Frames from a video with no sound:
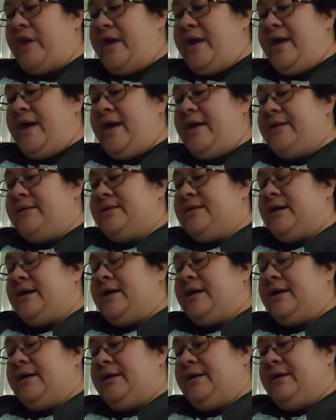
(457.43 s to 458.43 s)
And
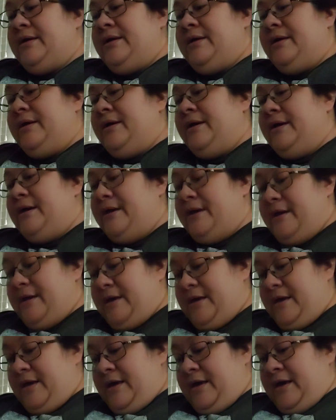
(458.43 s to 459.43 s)
yeah,
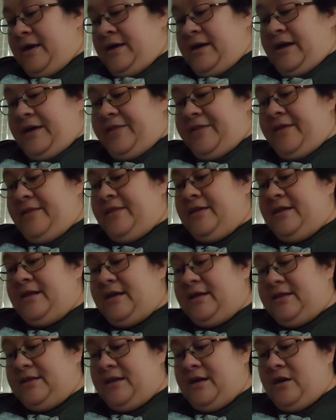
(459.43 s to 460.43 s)
I think the
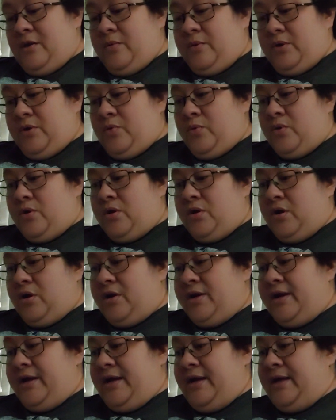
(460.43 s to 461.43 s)
next thing I want to work
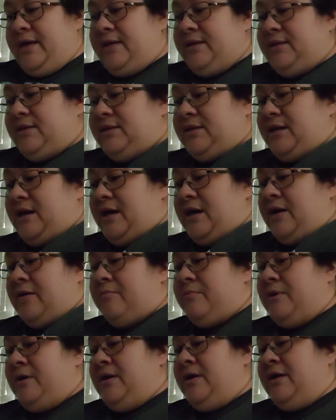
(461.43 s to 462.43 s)
on is
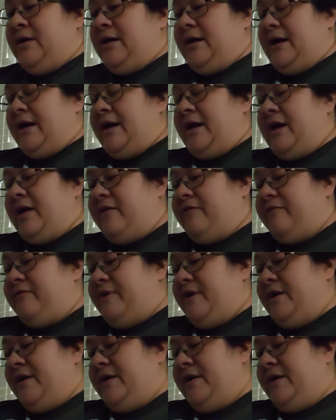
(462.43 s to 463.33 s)
I have